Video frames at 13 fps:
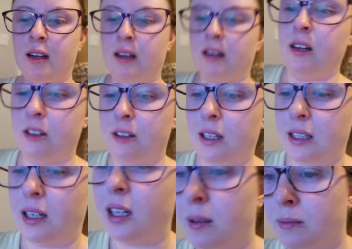
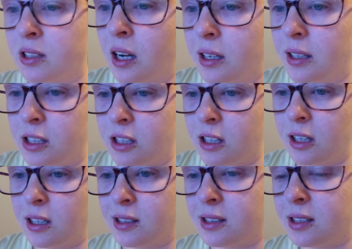am tired,
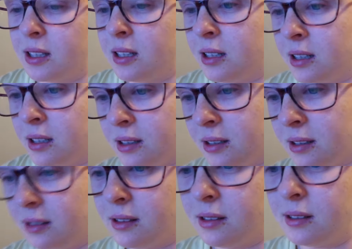guys.
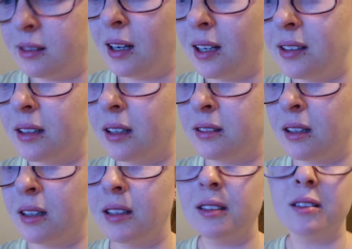
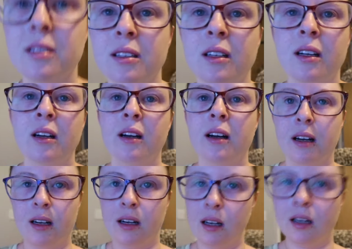Tired.
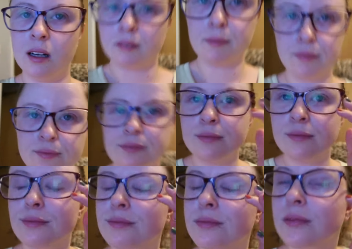Don't
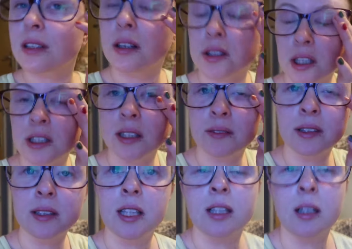
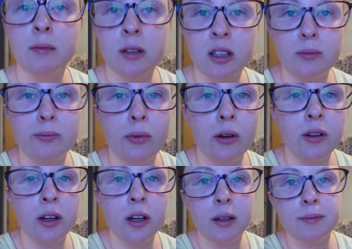even think I'm gonna
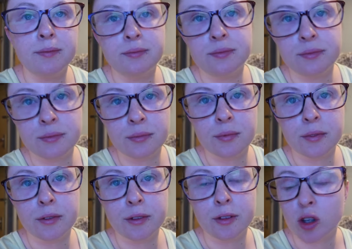bother
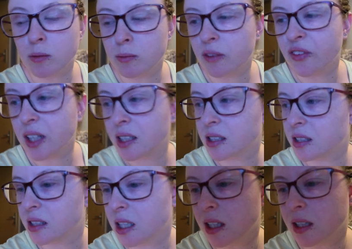doing my face
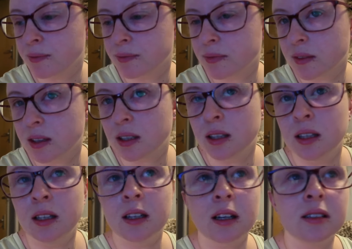today
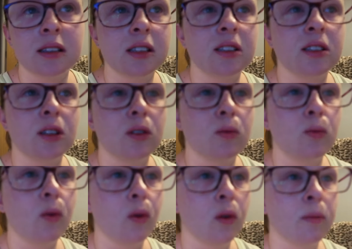because it's so
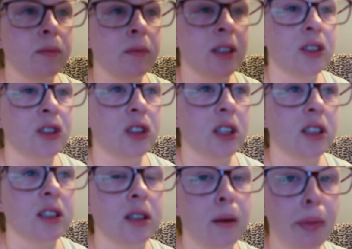warm, it
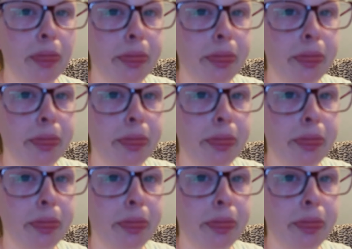just